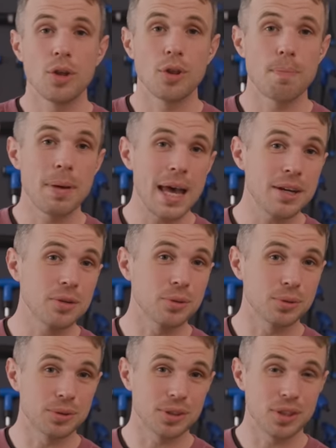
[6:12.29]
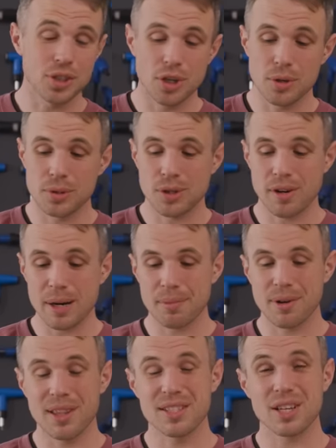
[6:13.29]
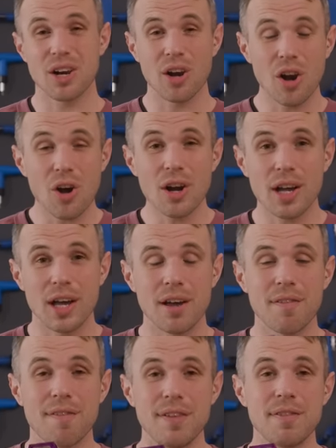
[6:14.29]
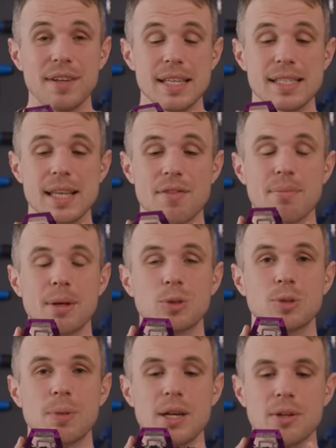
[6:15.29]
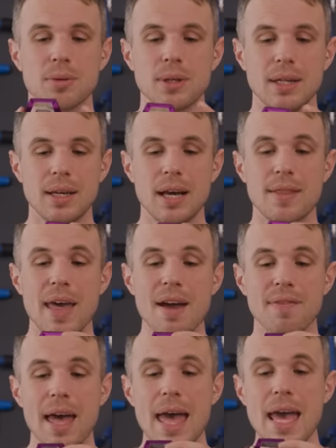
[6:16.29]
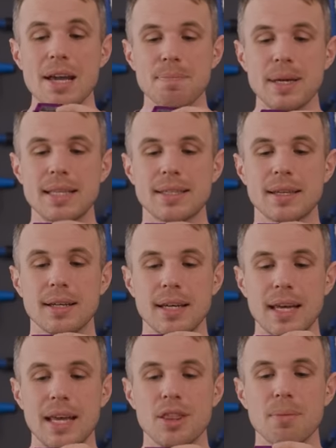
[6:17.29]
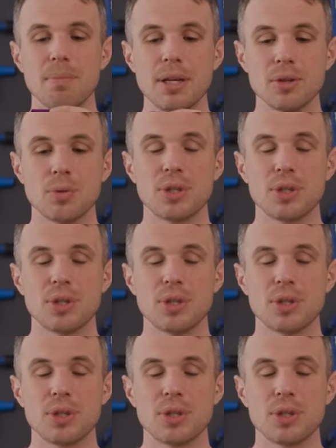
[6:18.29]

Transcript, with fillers: The pedals use Crankbrothers' longer 57mm spindle and they have that egg beater in the middle